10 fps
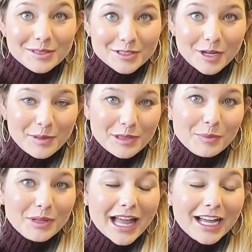because I was talking about
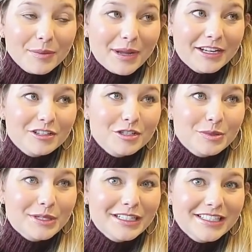the black biker
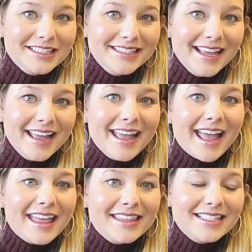shorts,
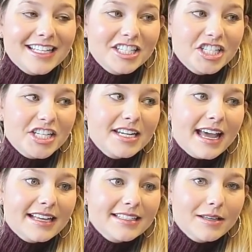and they said Shein
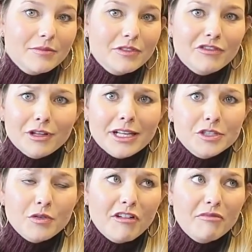has some for
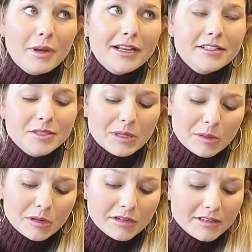like 12 bucks. So I
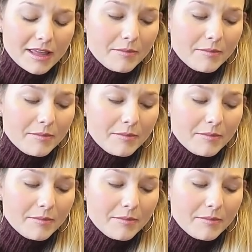ordered